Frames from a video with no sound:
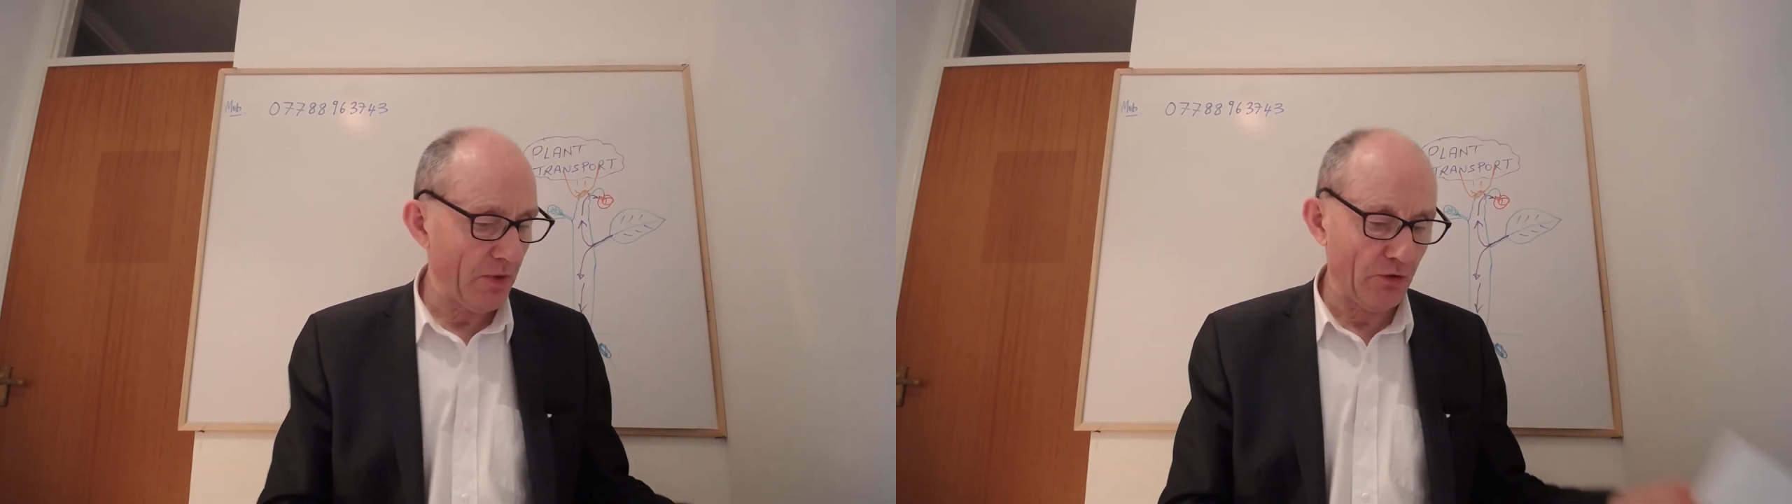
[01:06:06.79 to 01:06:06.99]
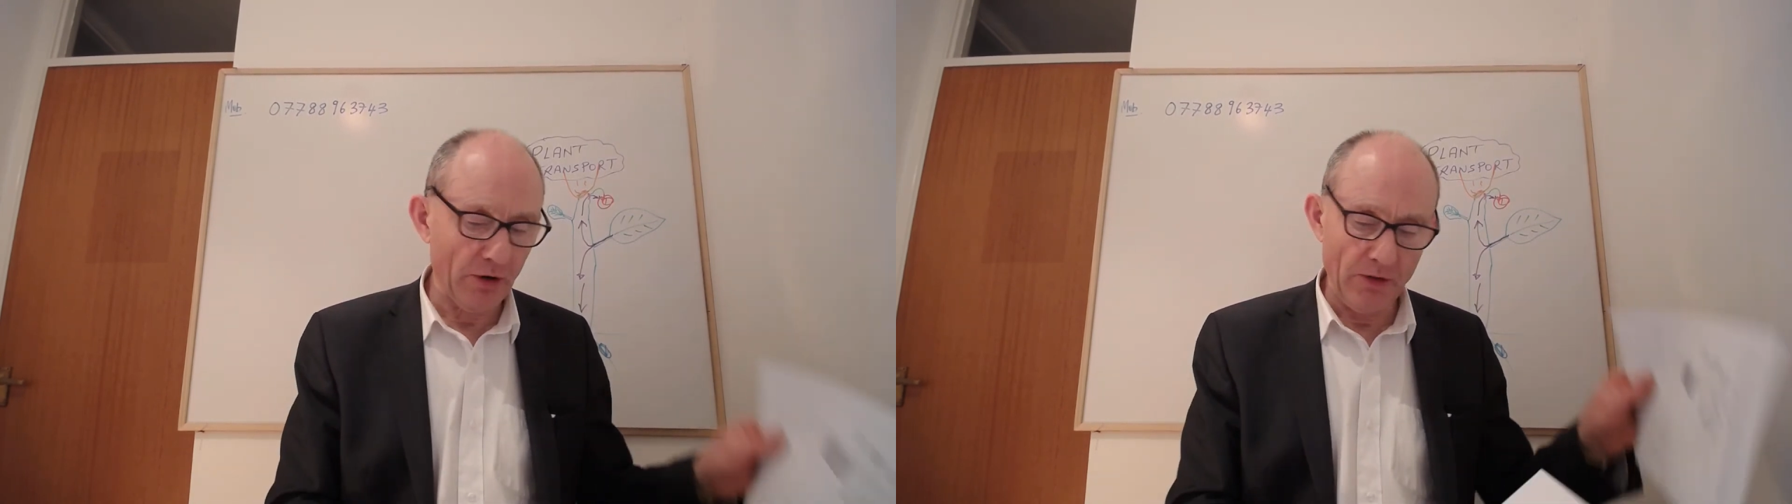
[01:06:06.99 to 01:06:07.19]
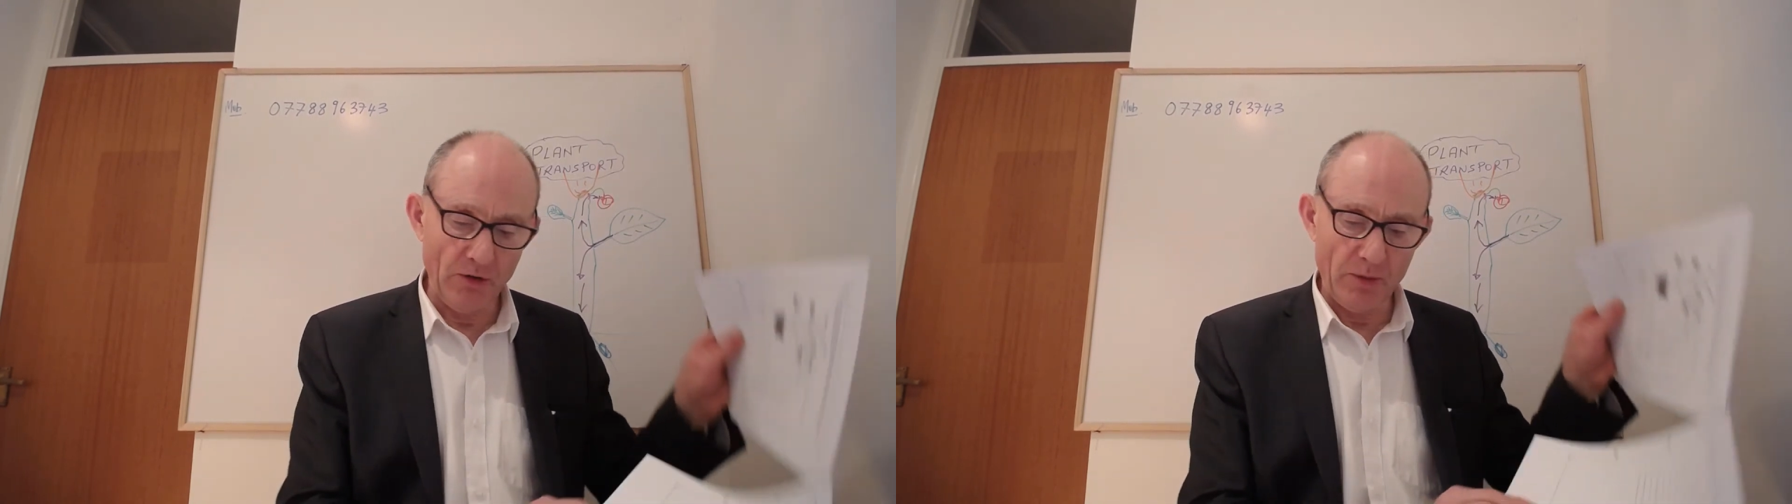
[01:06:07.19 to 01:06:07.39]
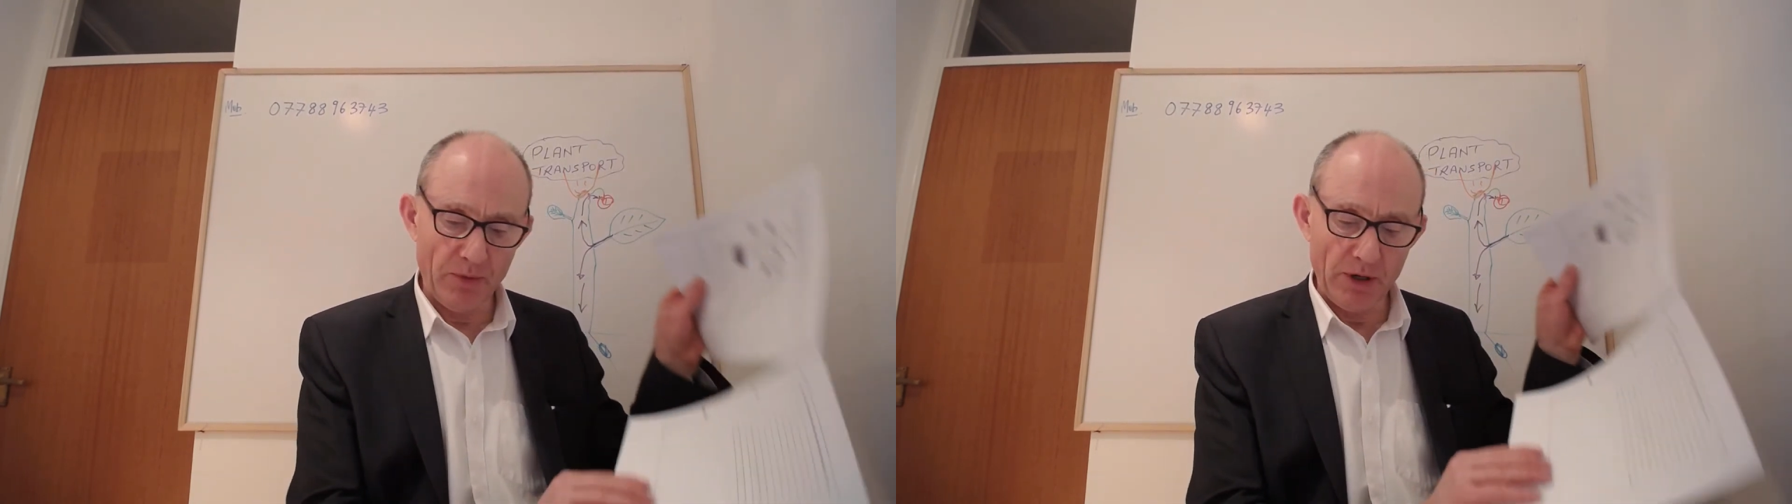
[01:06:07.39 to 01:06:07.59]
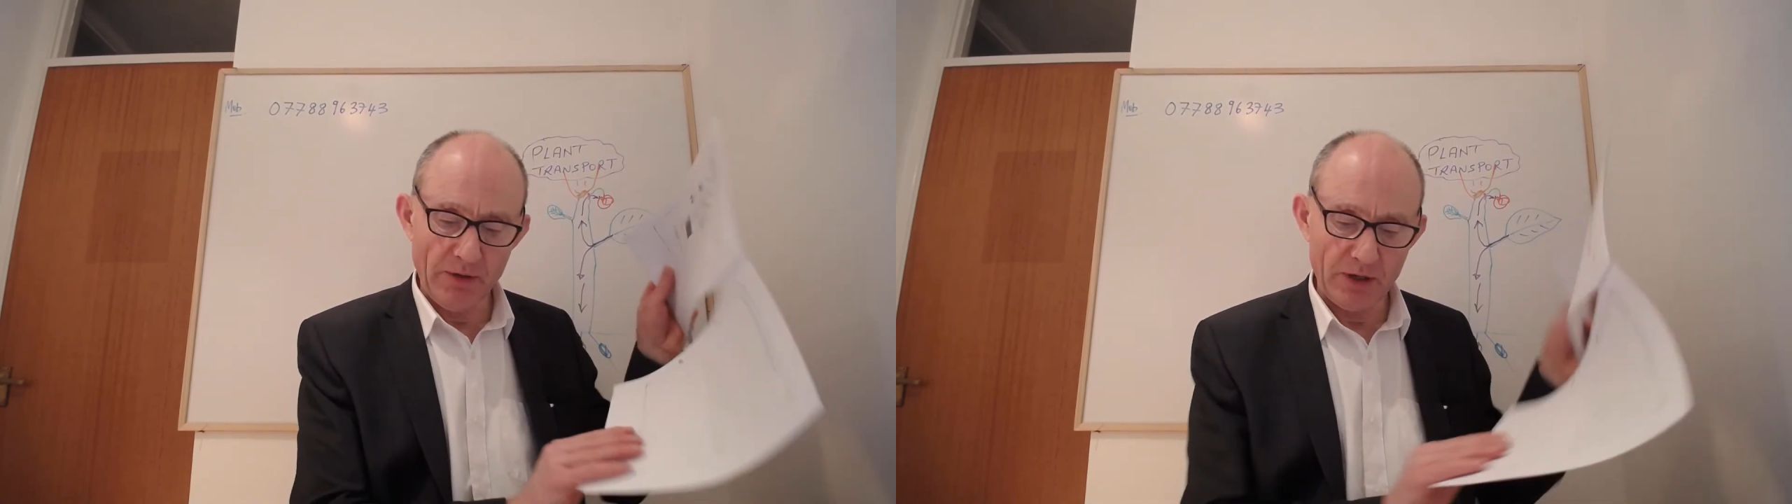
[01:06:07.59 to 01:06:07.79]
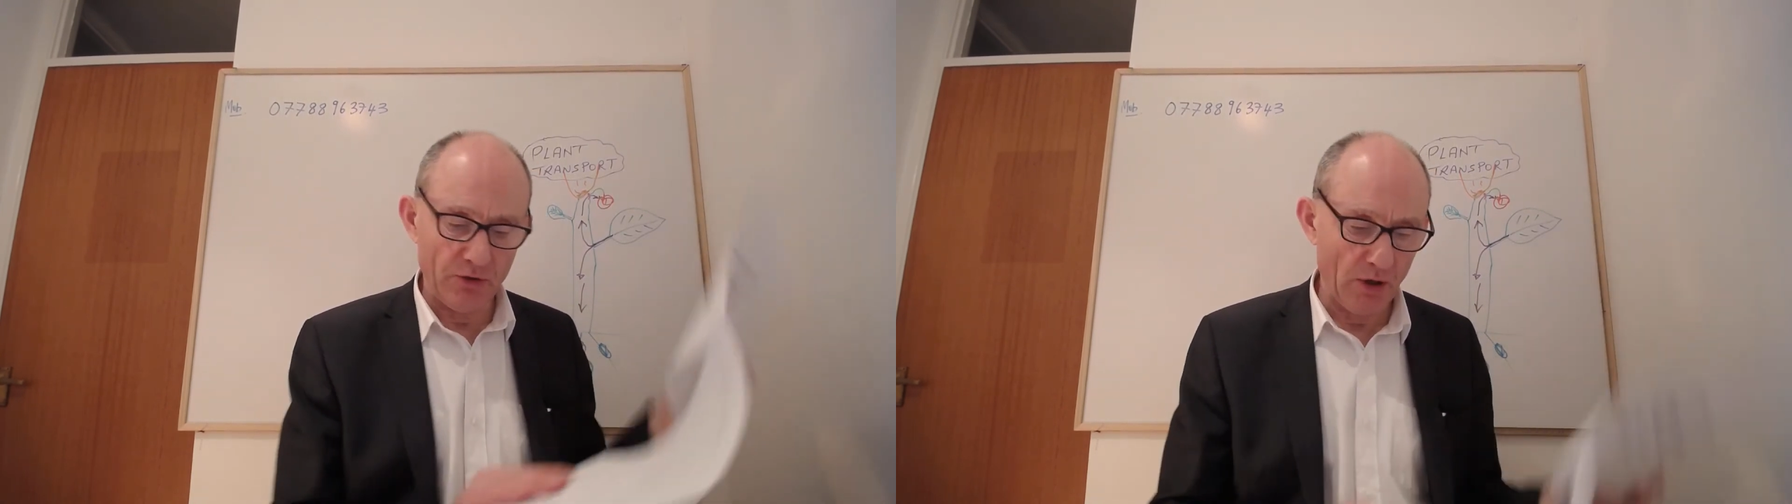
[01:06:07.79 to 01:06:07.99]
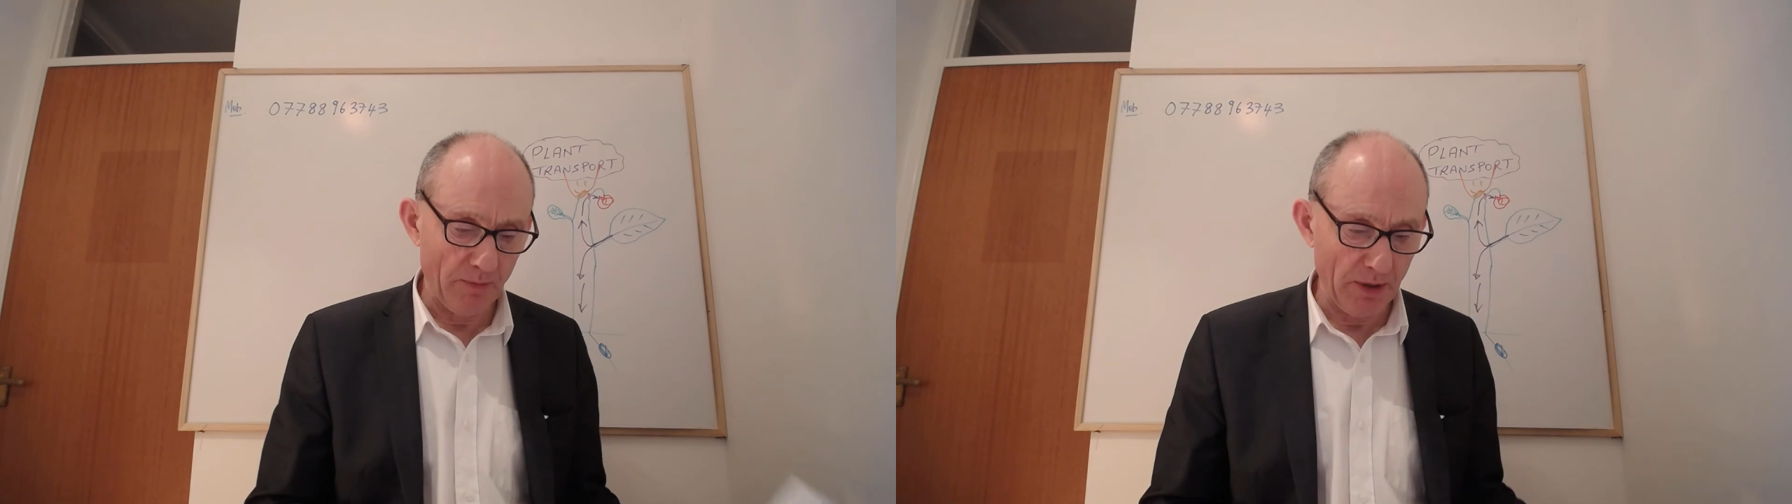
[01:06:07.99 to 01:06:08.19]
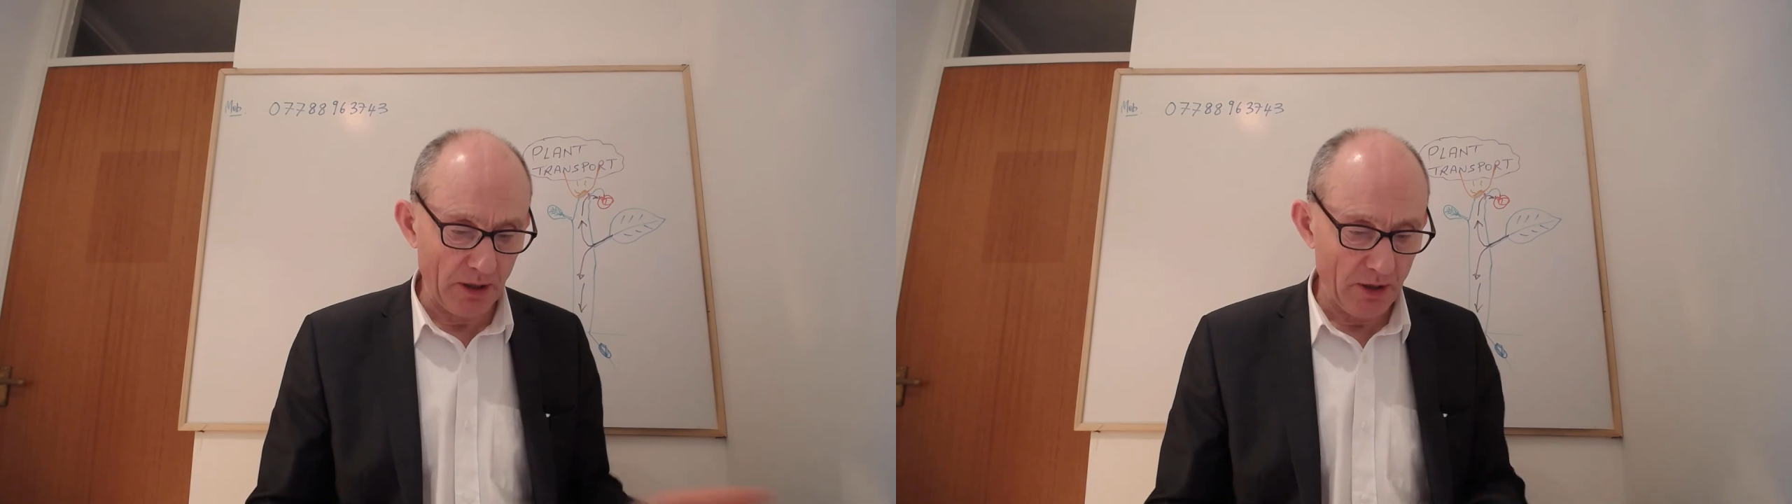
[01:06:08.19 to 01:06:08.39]
the other part of that
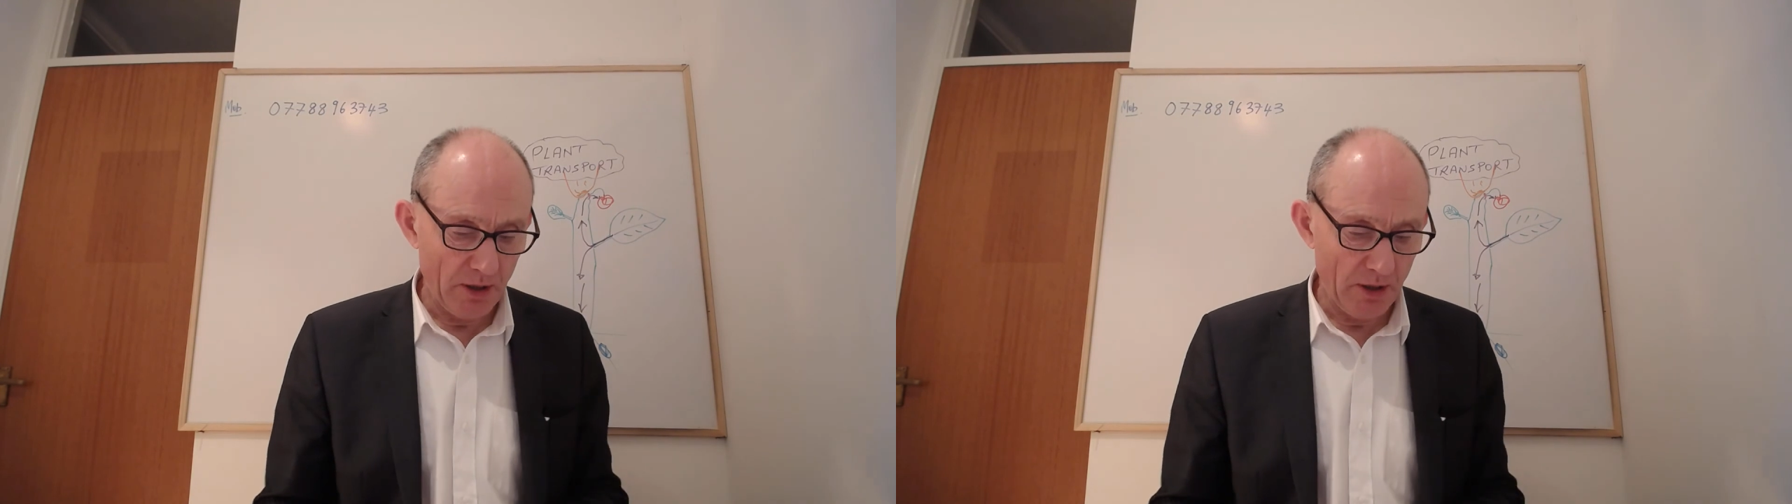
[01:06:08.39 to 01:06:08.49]
topic